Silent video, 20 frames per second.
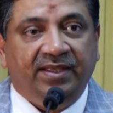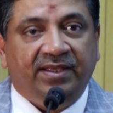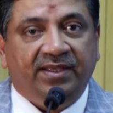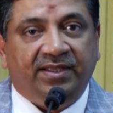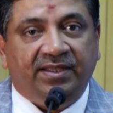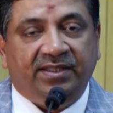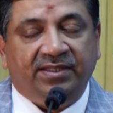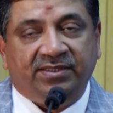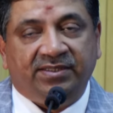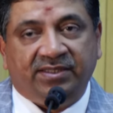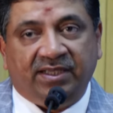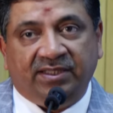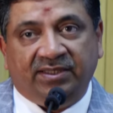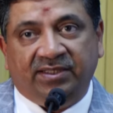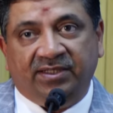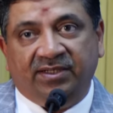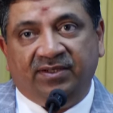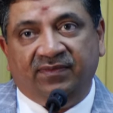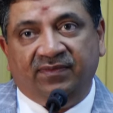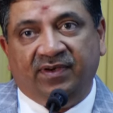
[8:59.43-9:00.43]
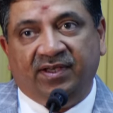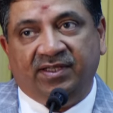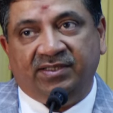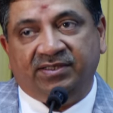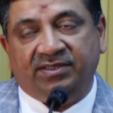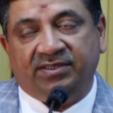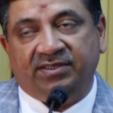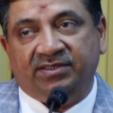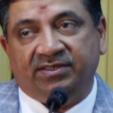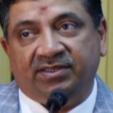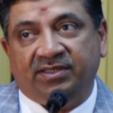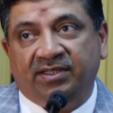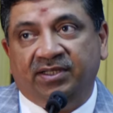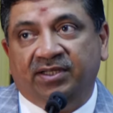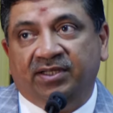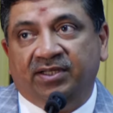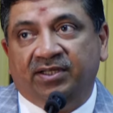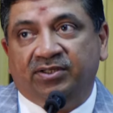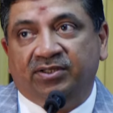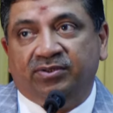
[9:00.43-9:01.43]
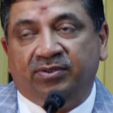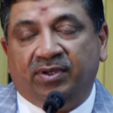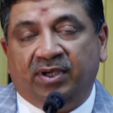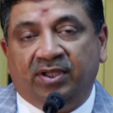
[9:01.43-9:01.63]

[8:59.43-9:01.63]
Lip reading: inside the devices. So I